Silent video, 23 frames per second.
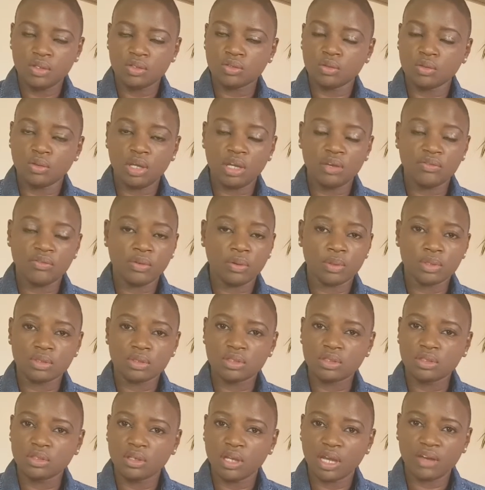So whoever
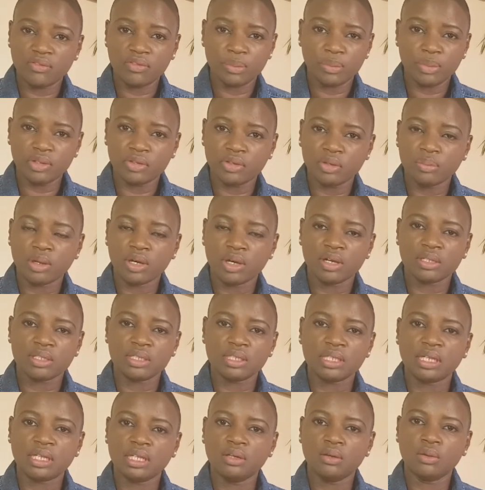wants to have a birthday
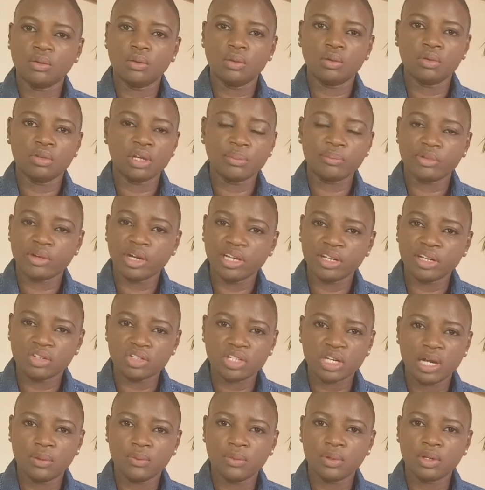party or that bridal
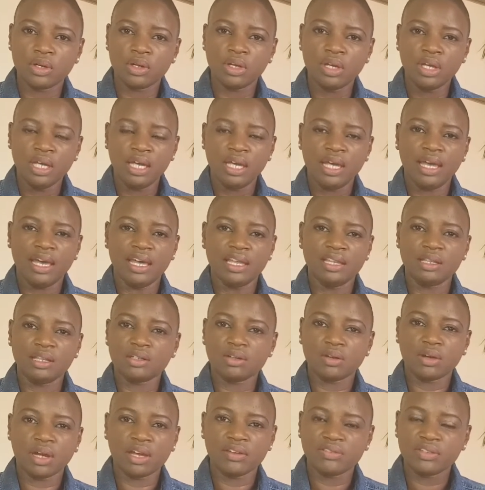shower and they
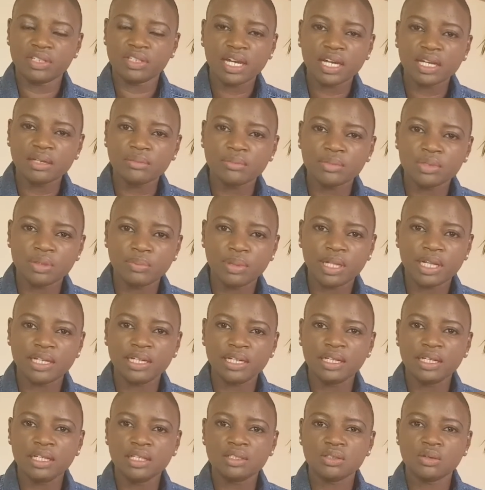don't have time to
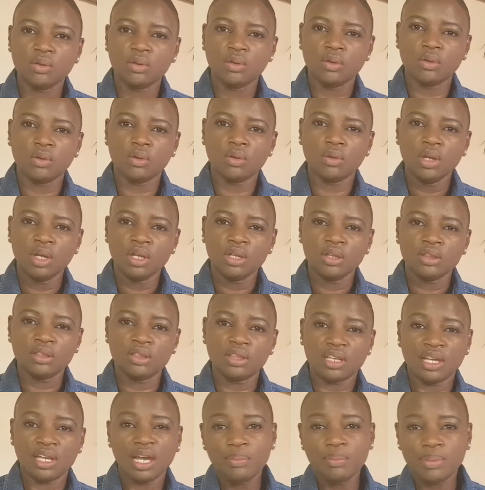plan it, or
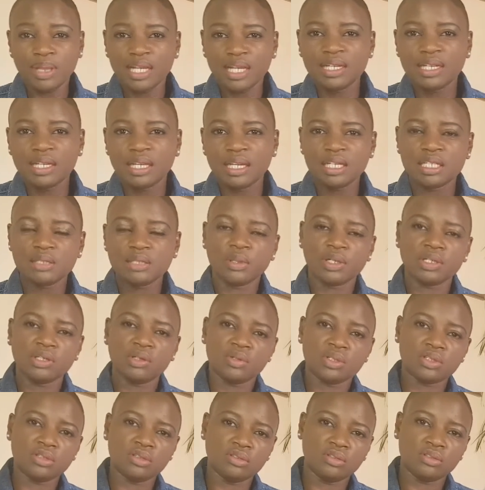they are planning it but you
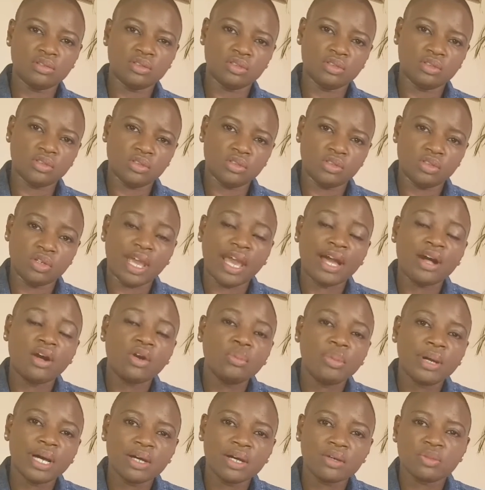want to
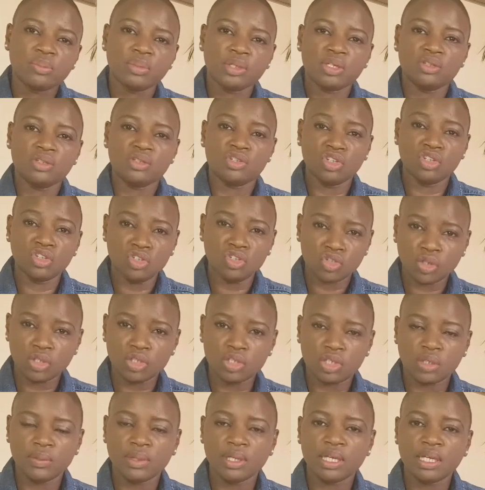help out because you
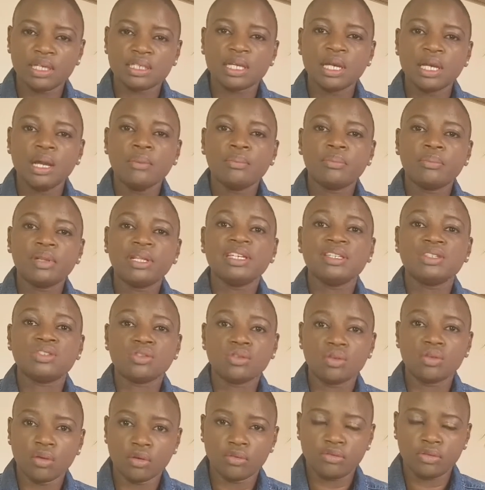enjoy doing it, please
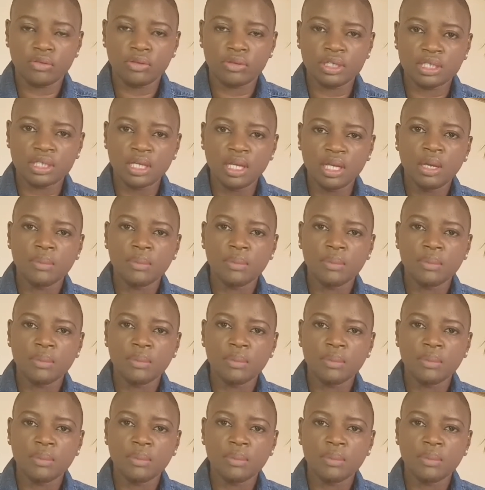go for it.